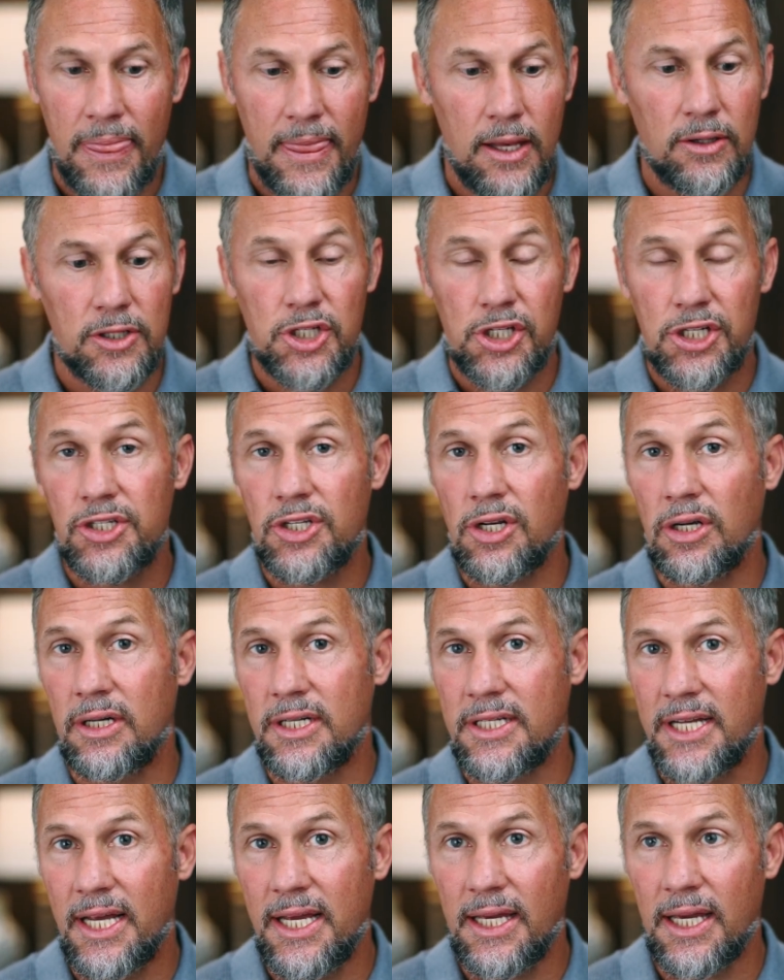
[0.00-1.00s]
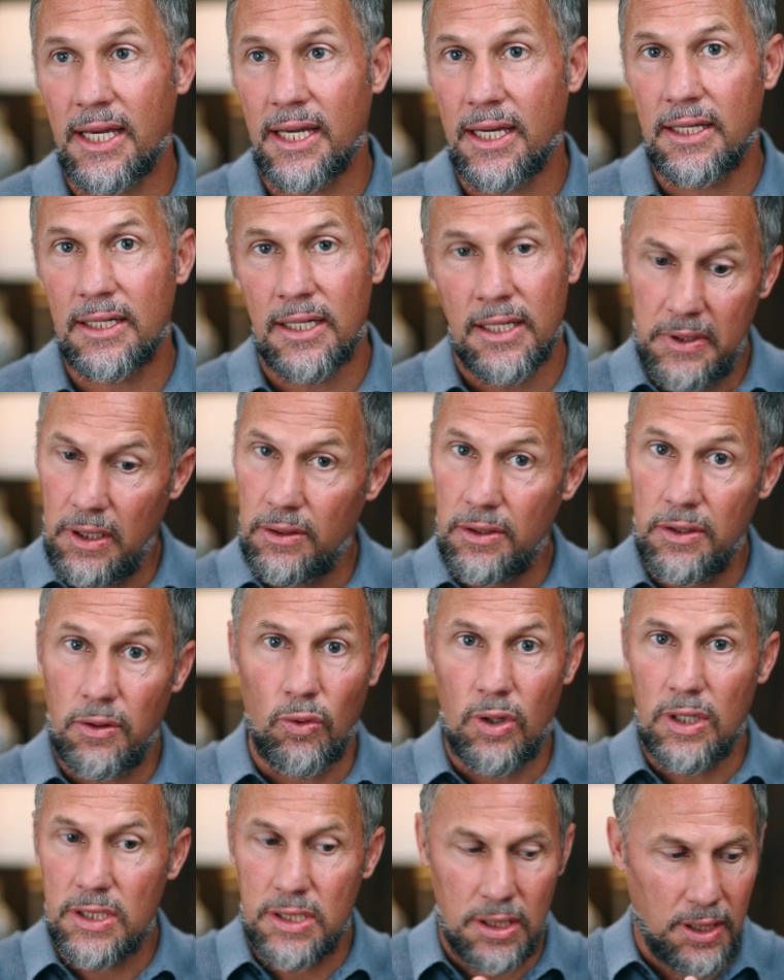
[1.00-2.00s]
you know, she started taking it, you know, it
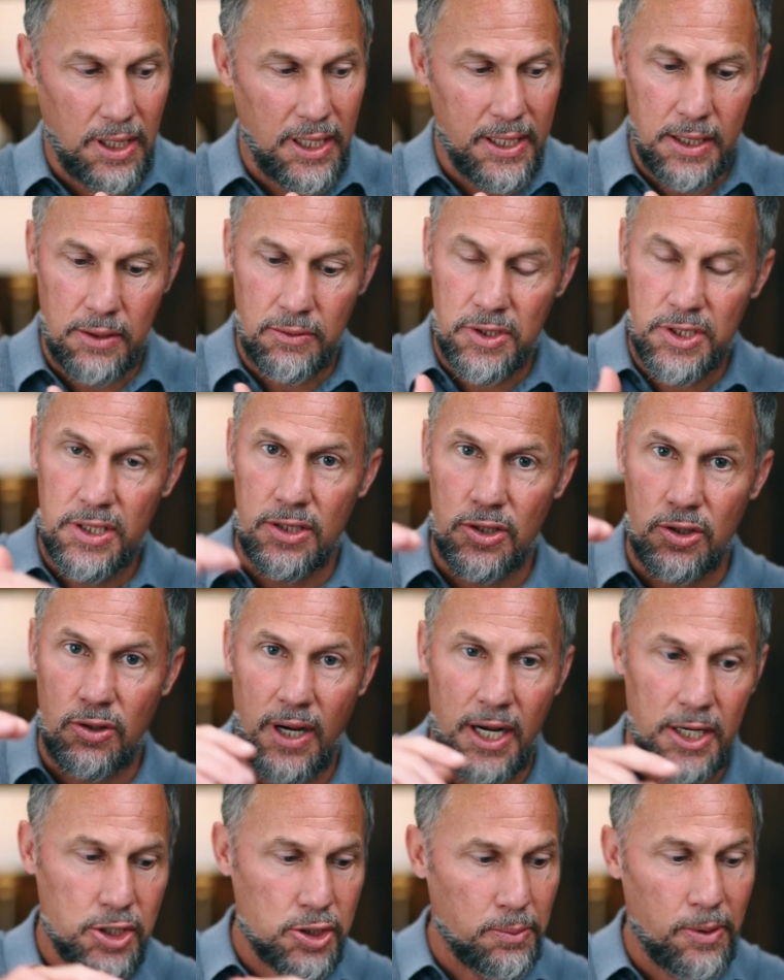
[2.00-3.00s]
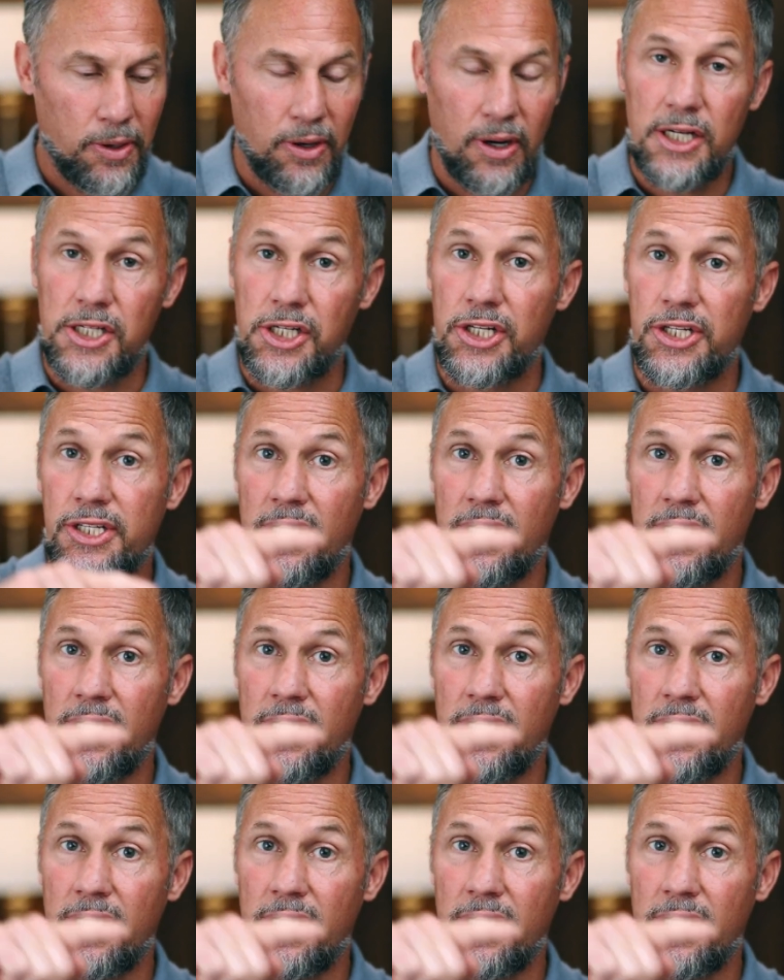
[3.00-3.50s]
wasn't like it was this gradual progression.